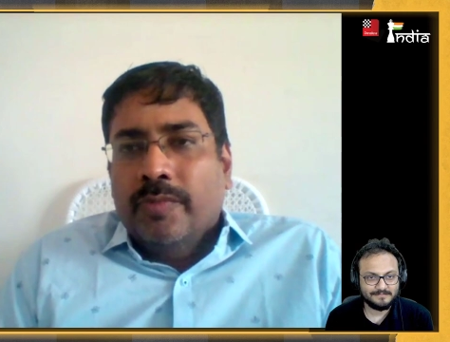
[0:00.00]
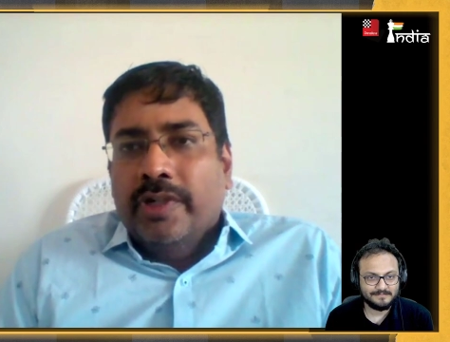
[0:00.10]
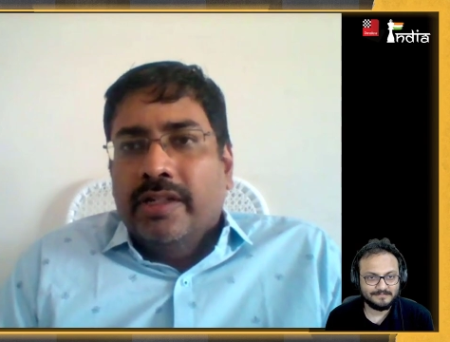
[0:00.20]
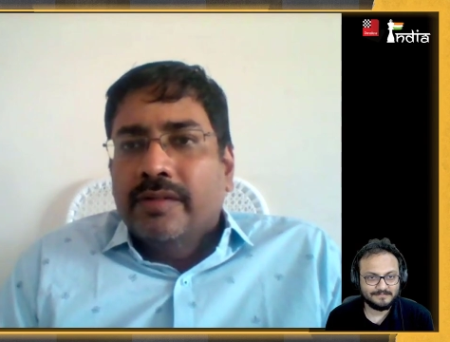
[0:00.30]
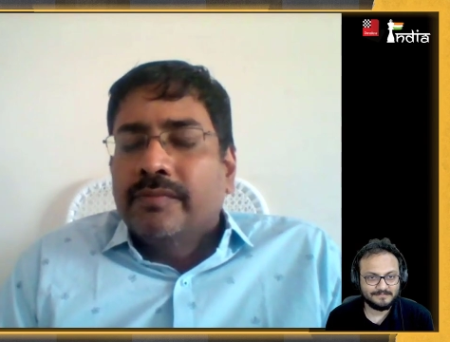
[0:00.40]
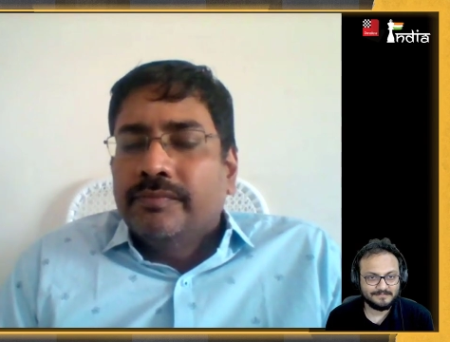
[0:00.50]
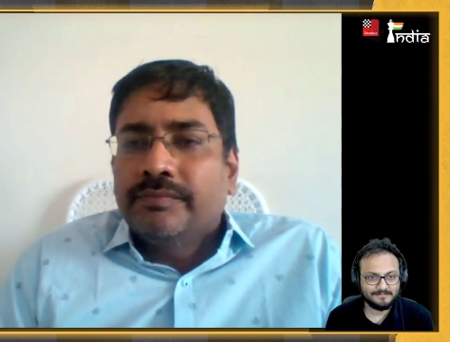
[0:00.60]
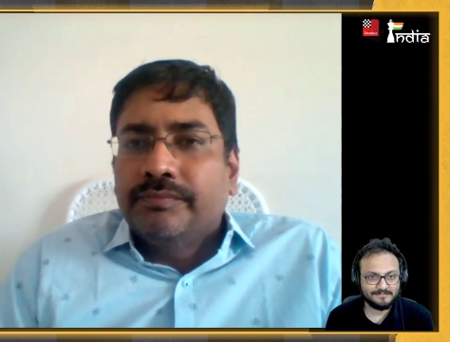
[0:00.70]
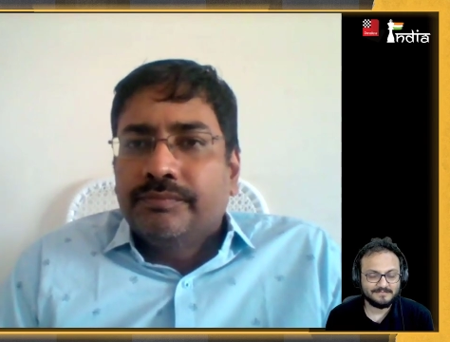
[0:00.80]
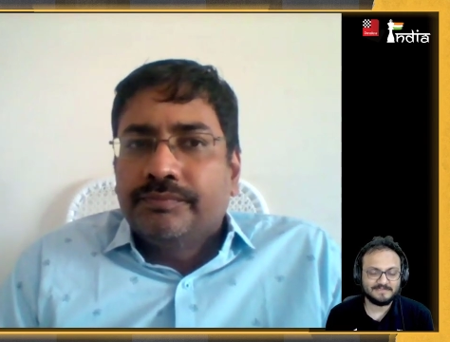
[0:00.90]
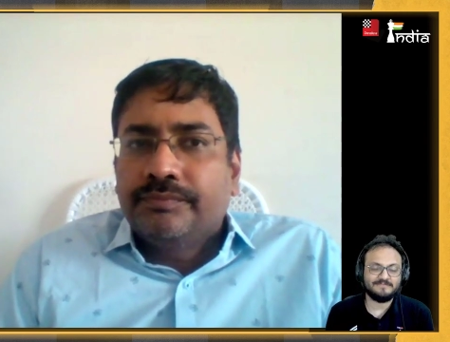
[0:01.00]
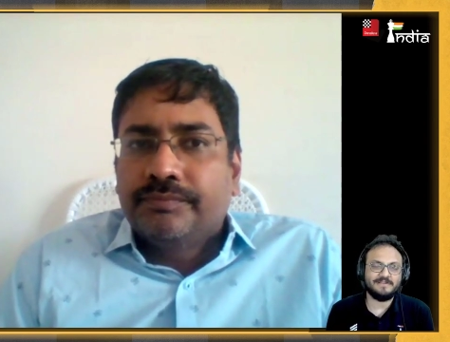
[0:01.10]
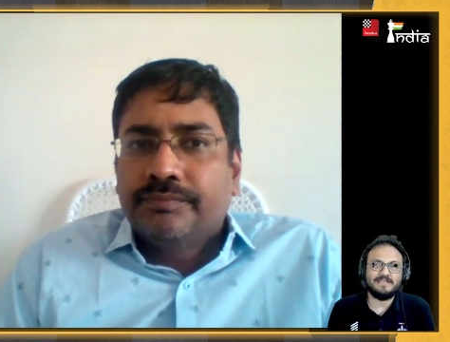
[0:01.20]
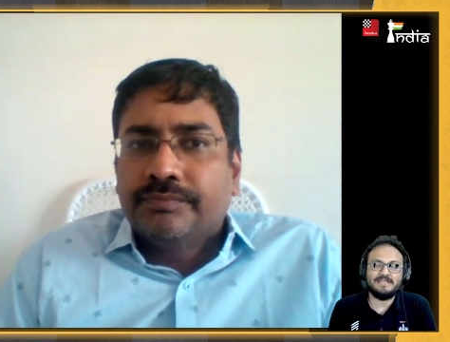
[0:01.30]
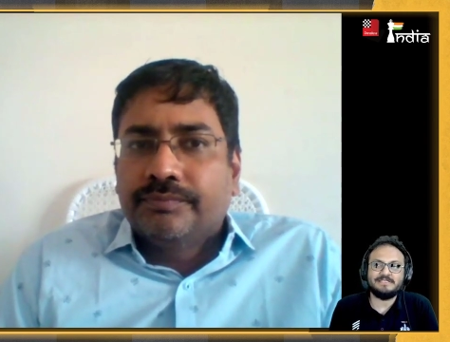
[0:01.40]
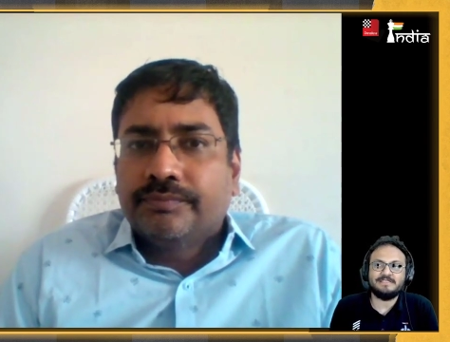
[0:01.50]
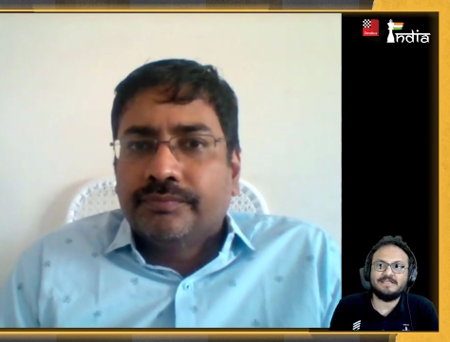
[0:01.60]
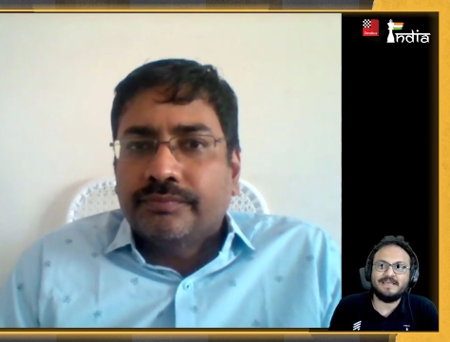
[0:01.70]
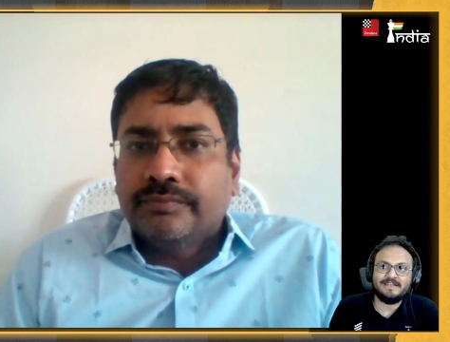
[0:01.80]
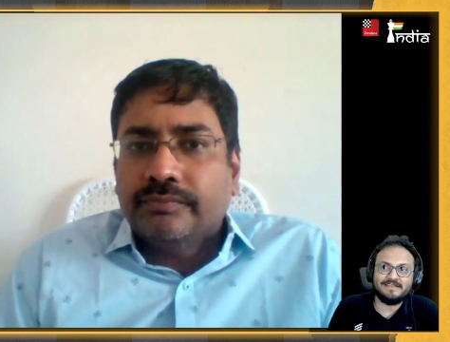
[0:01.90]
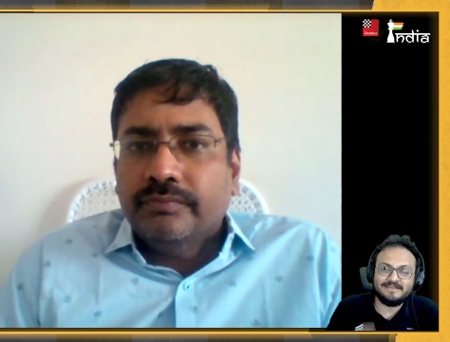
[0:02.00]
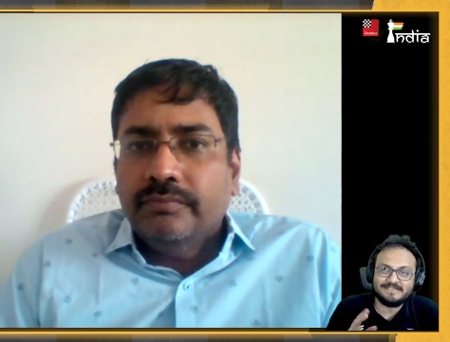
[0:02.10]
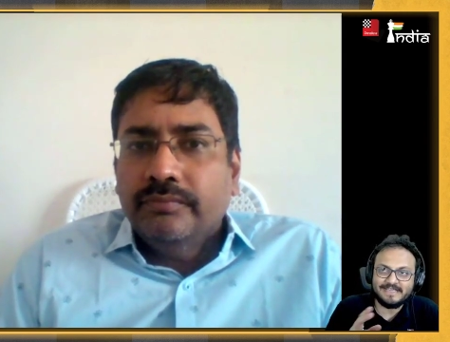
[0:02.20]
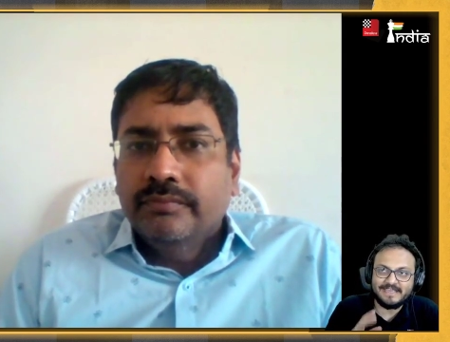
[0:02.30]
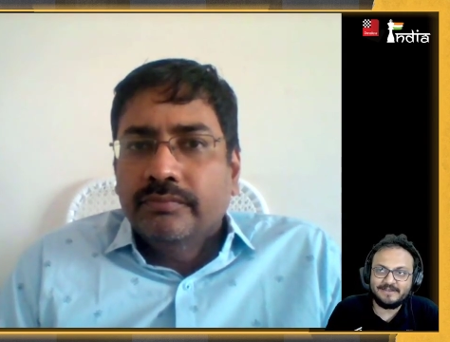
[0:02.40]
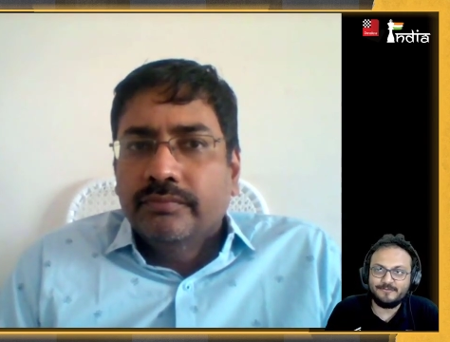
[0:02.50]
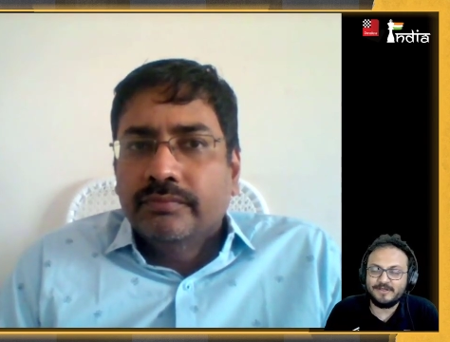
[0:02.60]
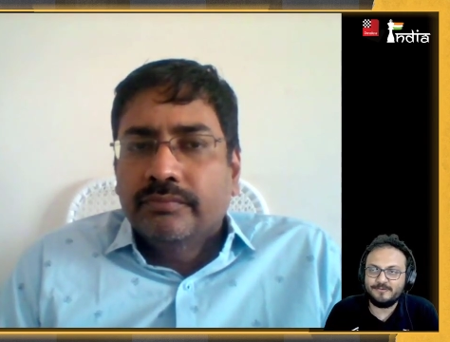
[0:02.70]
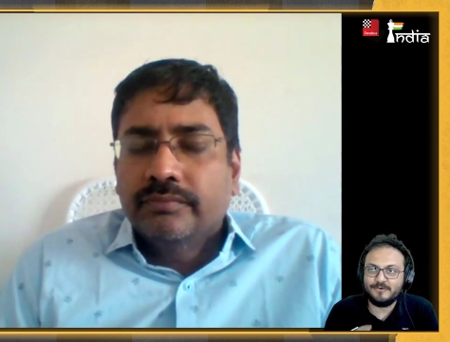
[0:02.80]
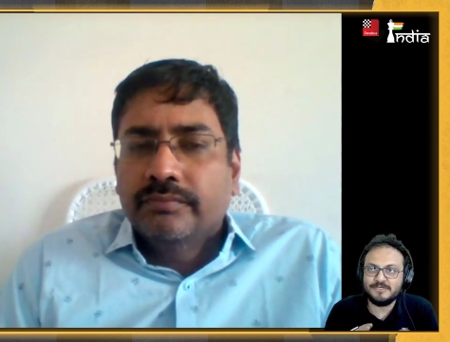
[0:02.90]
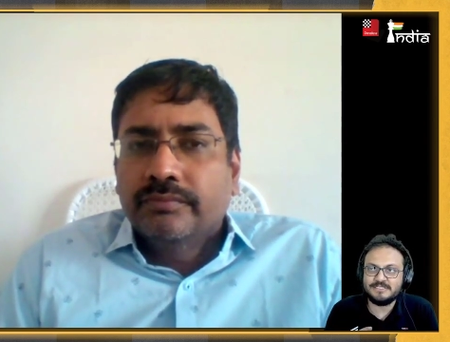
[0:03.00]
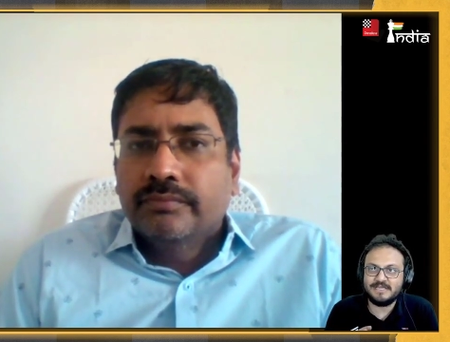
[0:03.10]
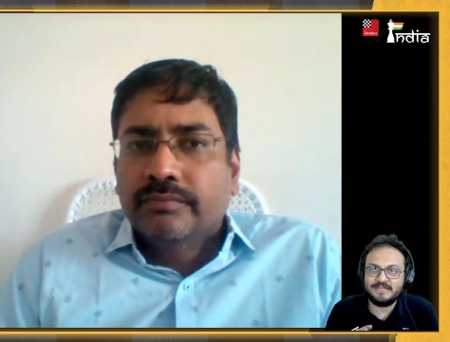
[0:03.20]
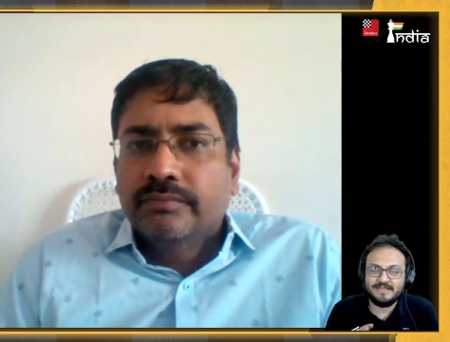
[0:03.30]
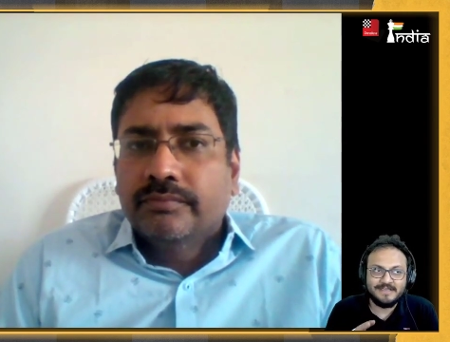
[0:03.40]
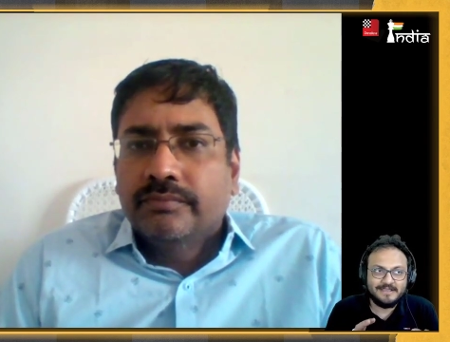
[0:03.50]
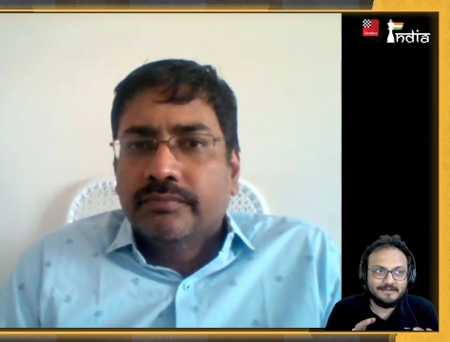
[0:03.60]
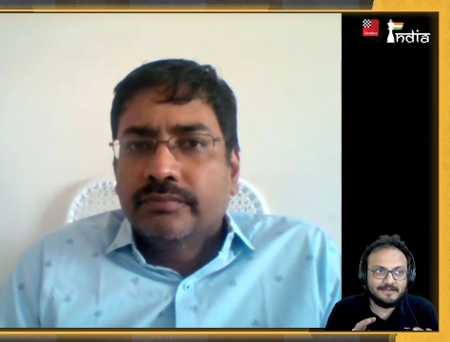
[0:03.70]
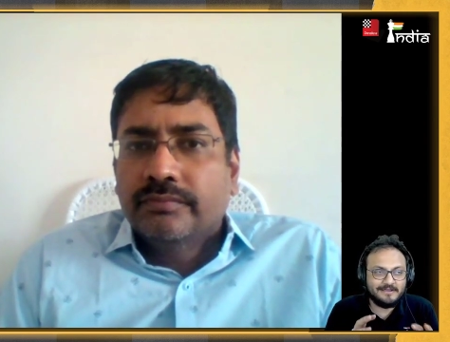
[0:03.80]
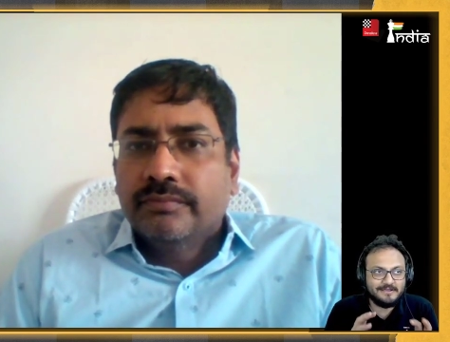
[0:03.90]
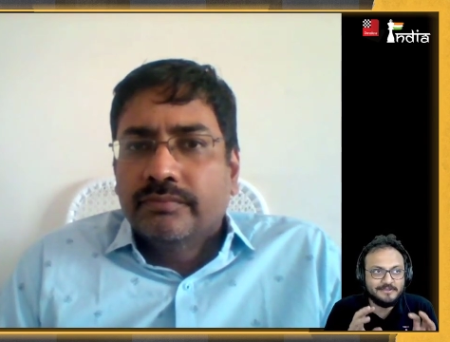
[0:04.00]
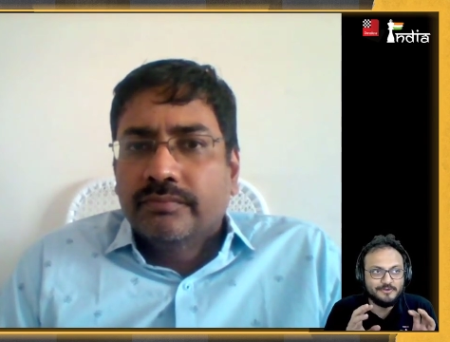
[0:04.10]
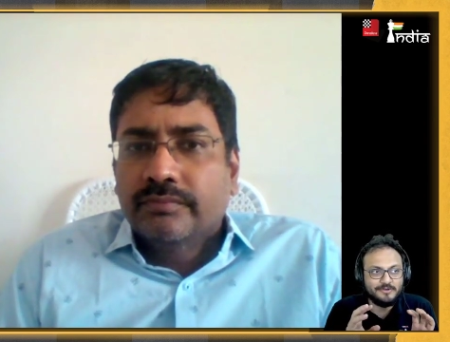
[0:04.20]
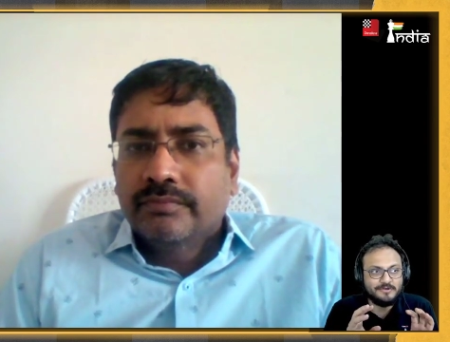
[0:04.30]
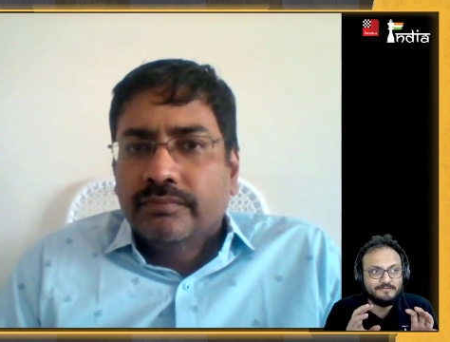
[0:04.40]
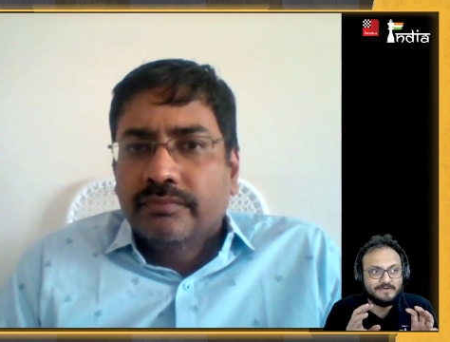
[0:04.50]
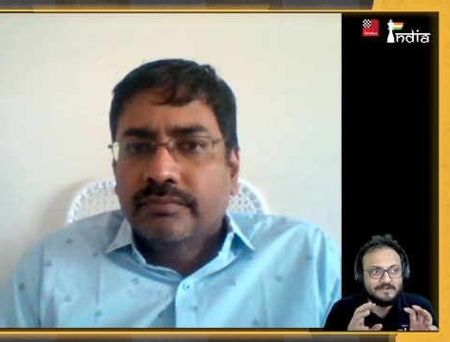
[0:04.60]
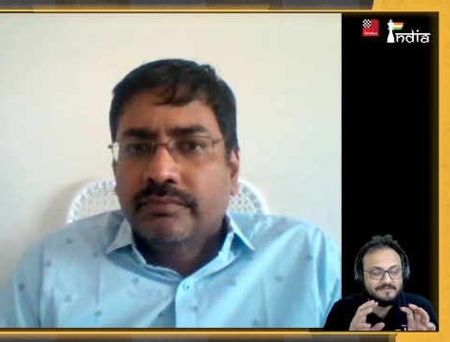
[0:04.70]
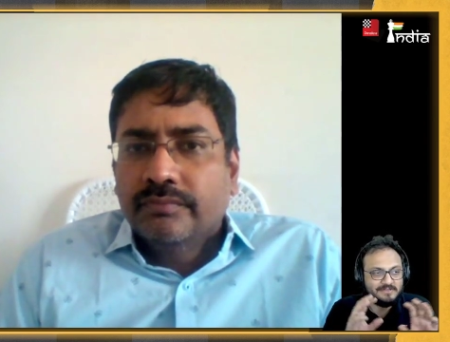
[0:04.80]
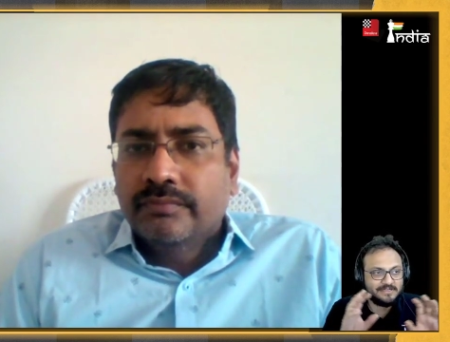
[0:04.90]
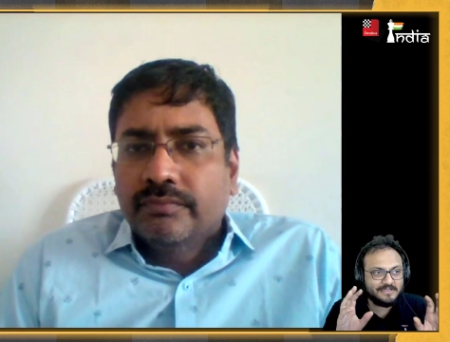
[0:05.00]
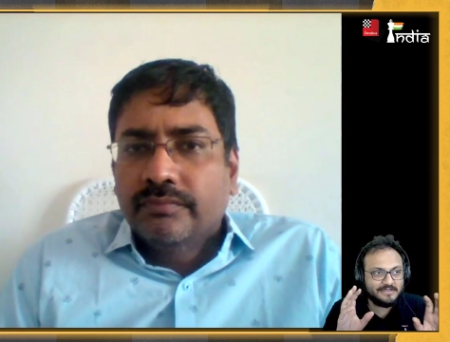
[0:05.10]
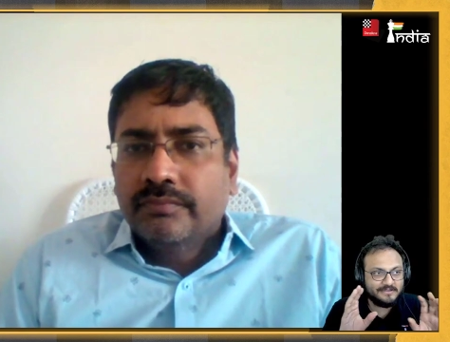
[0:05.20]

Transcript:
Speaker 1: opinion.
Speaker 2: Fantastic. And second one was that, you know, one of the